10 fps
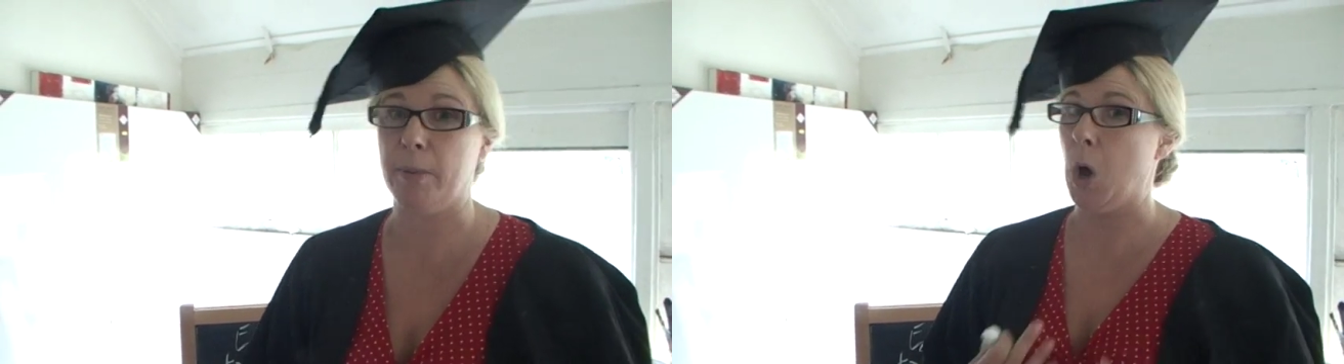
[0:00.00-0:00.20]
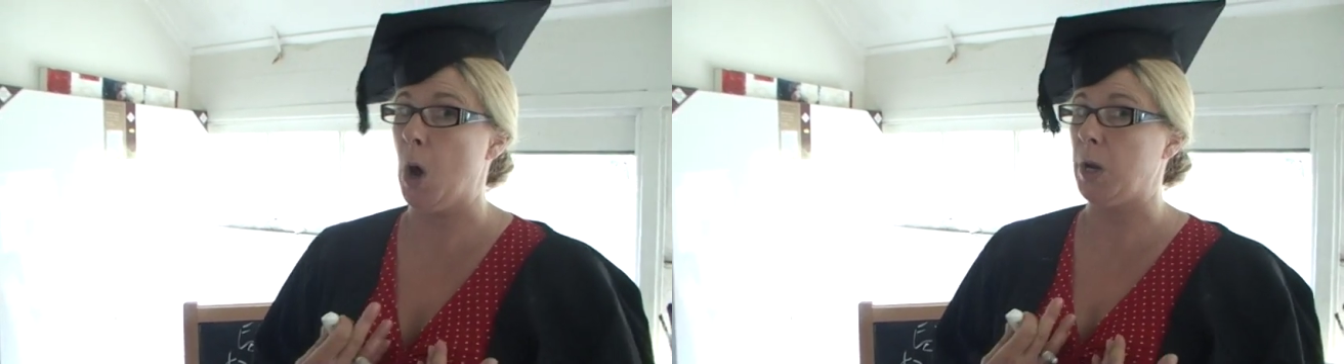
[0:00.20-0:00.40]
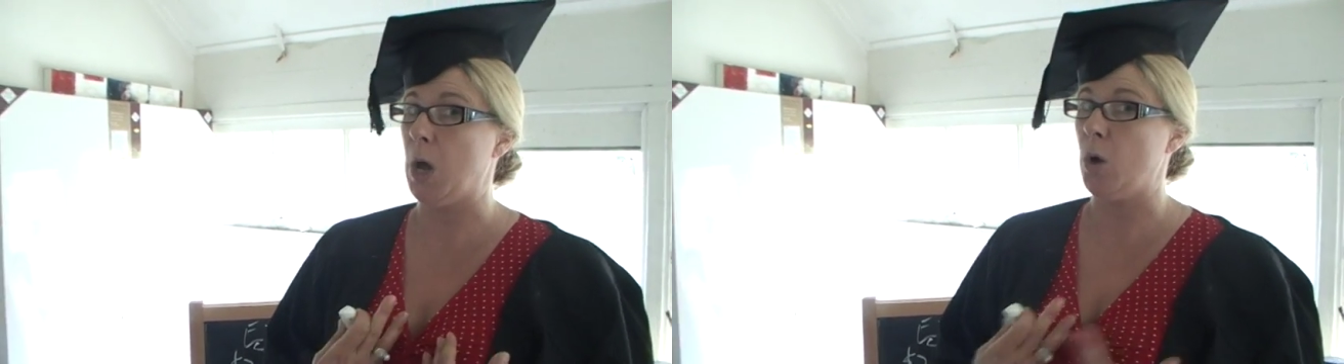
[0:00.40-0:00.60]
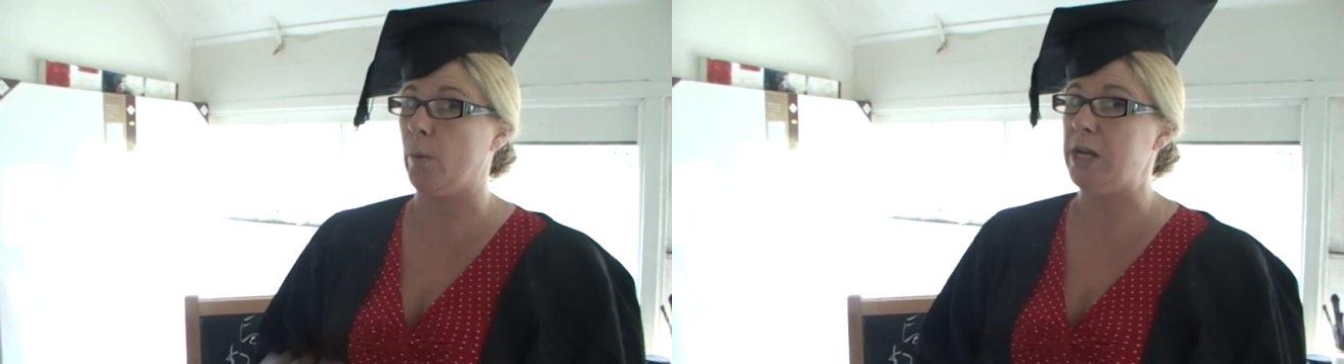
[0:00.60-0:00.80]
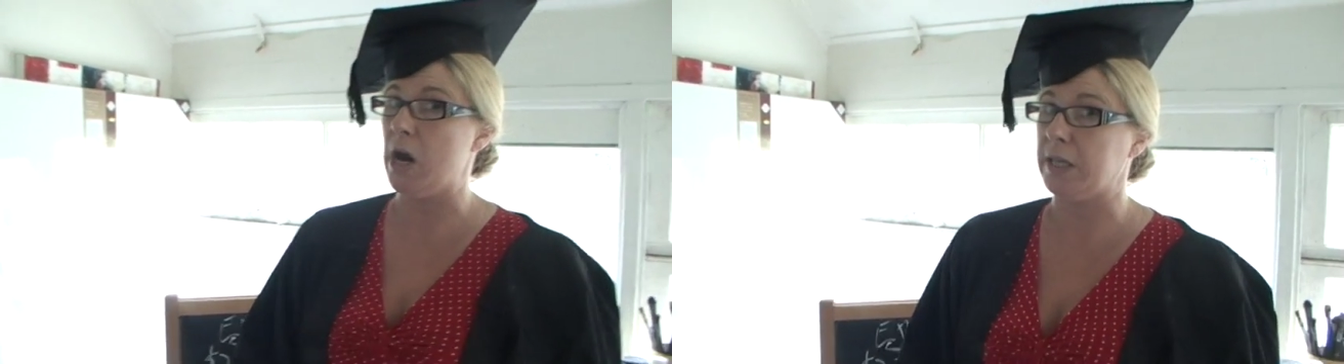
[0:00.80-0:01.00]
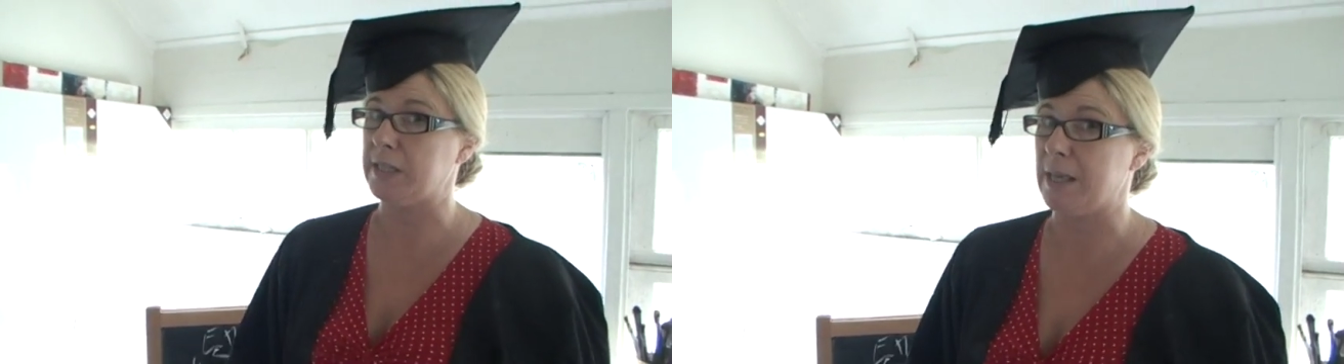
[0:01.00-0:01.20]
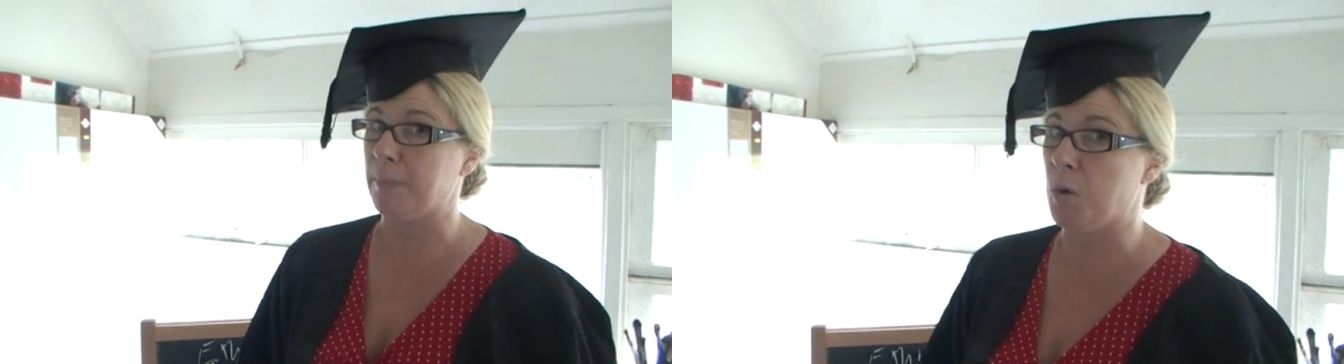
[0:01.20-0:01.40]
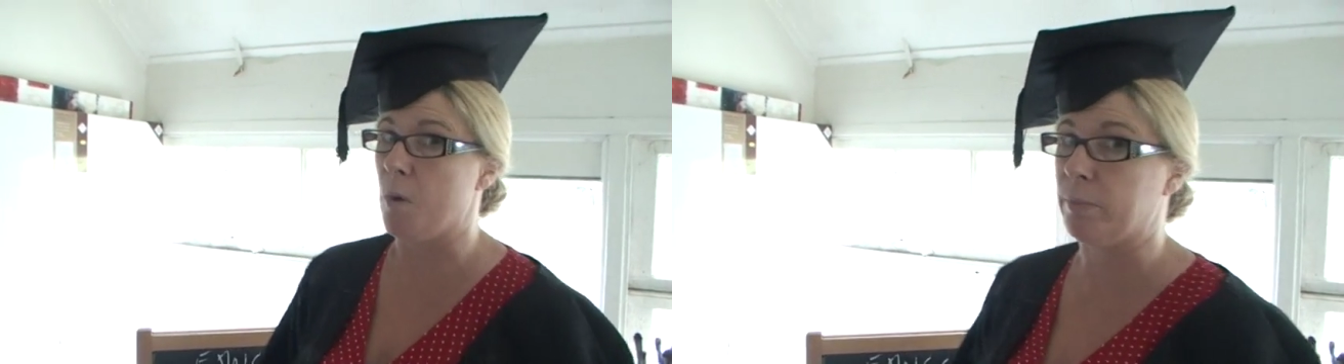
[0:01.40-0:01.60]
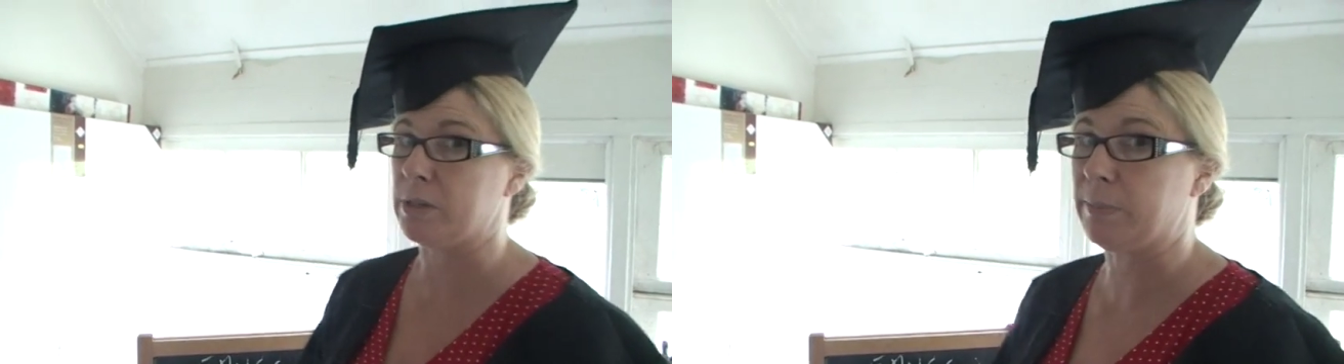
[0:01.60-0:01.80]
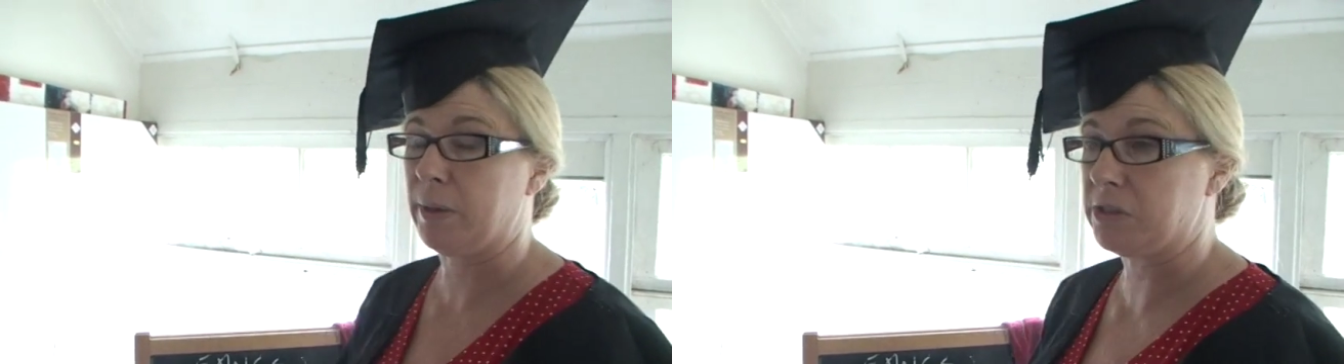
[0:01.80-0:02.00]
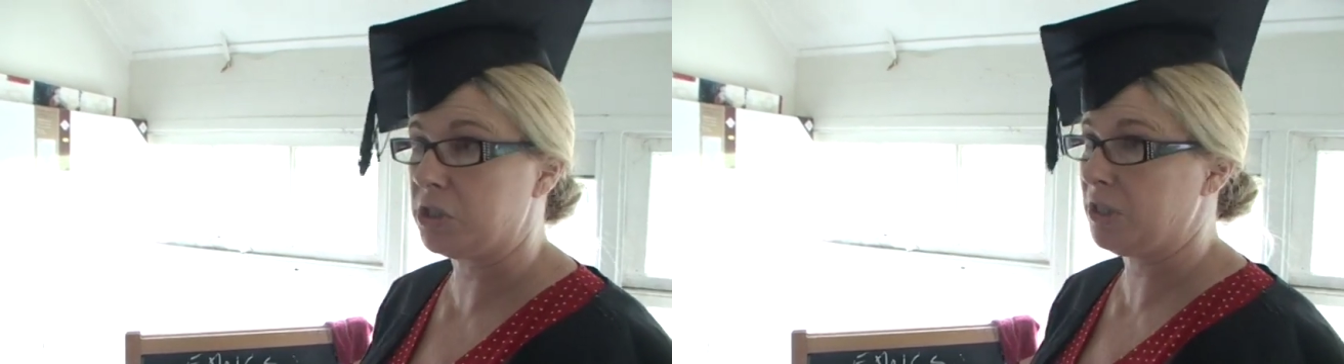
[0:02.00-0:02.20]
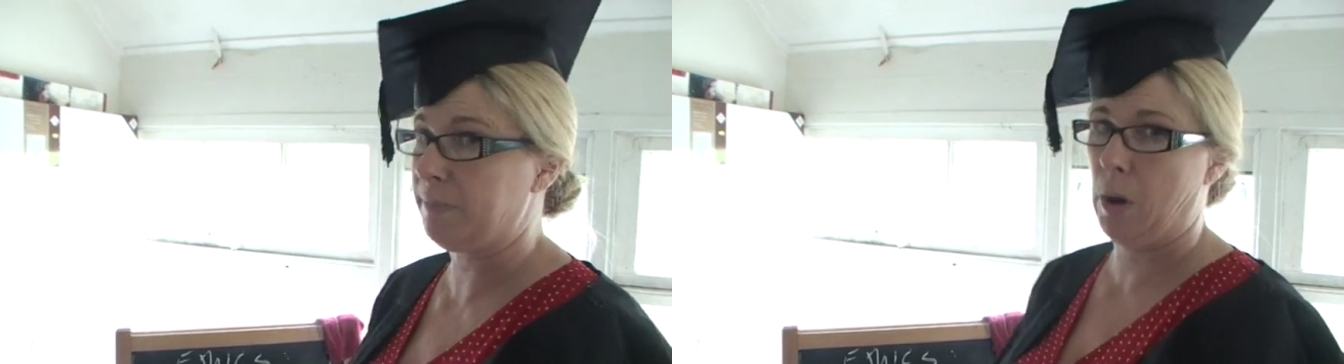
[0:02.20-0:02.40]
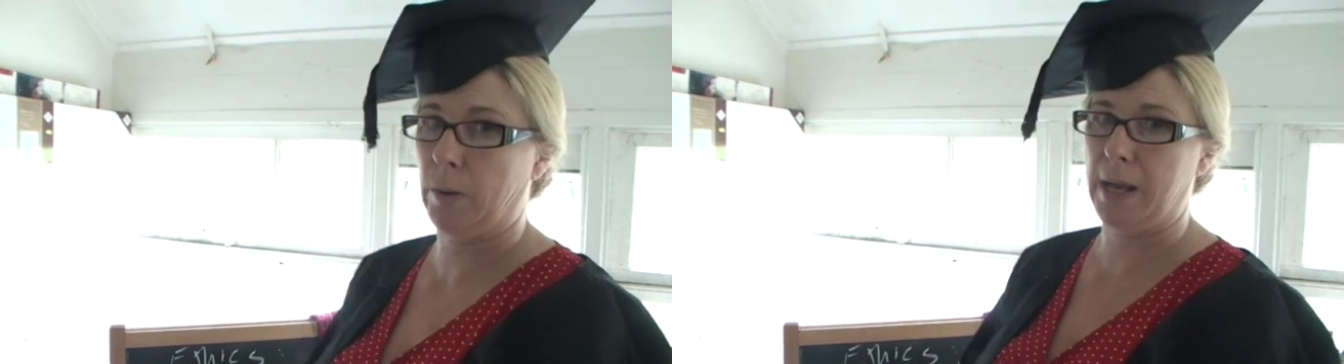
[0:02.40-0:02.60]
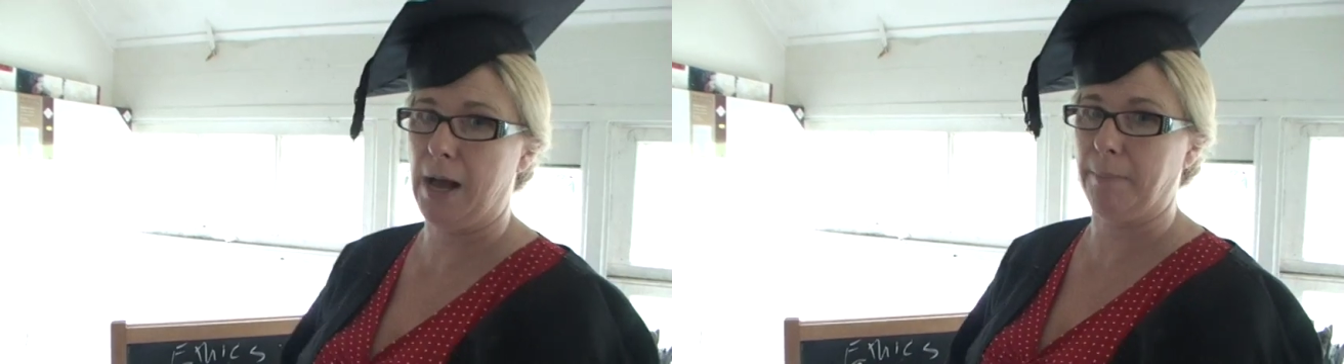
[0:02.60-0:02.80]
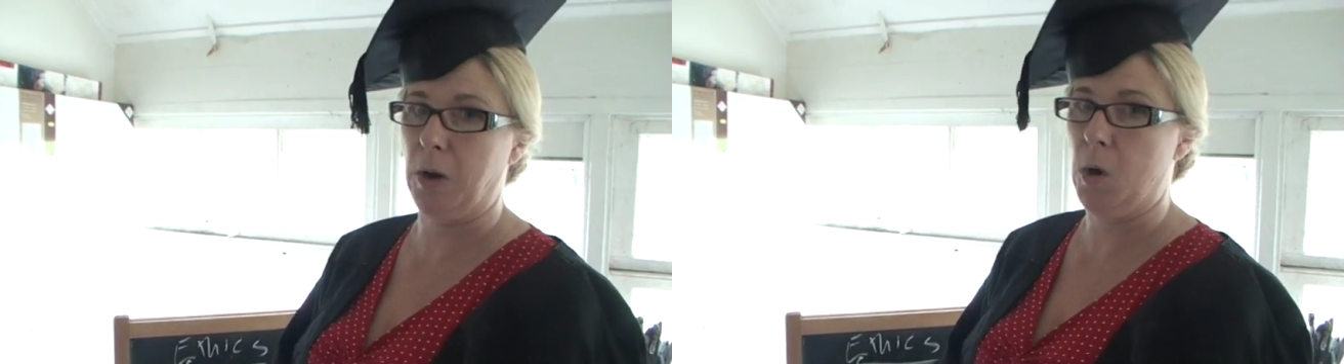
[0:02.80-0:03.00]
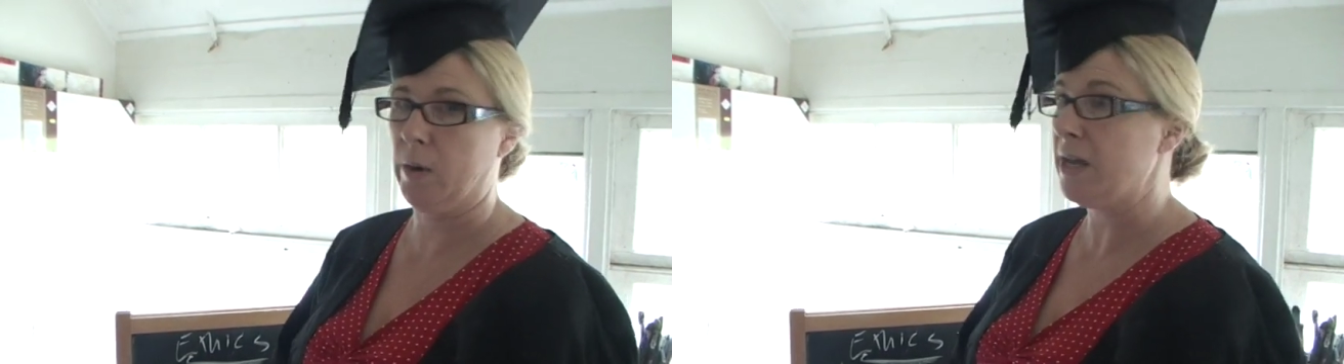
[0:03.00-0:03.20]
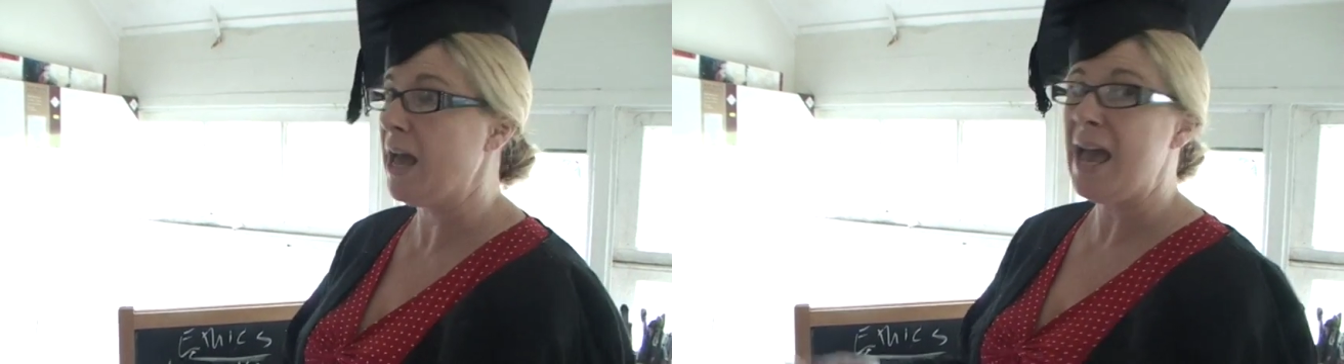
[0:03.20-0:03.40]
But oh no, we don't accept corporate sponsorship. Oh, come on.